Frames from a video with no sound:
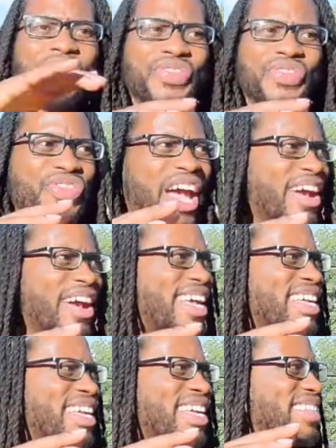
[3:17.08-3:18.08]
there
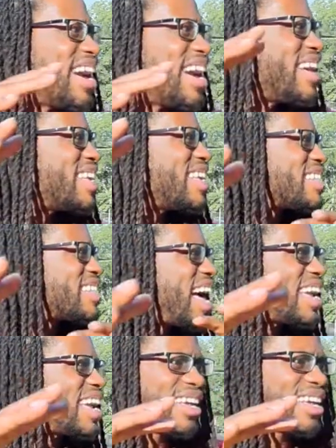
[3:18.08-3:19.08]
is
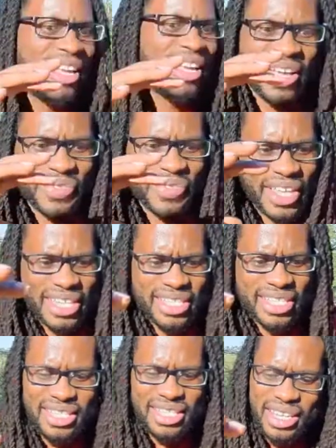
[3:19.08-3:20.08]
like this